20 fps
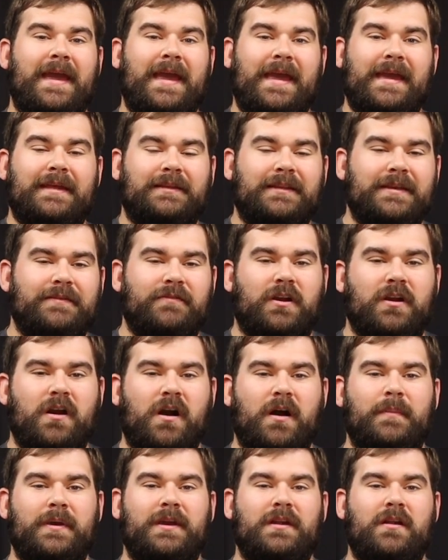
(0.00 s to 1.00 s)
and leave a
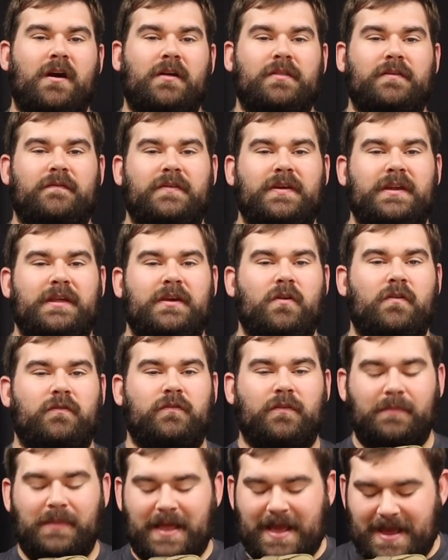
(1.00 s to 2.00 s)
comment on the video
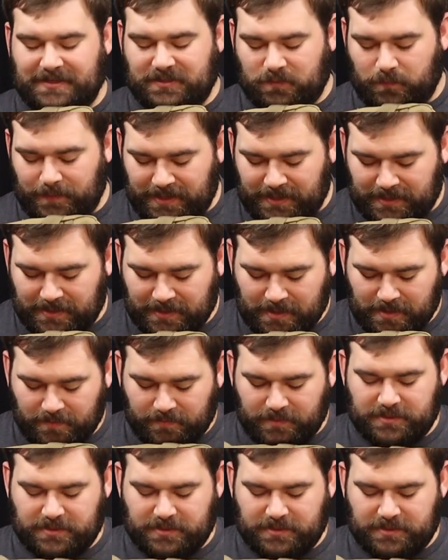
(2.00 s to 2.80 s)
from last week,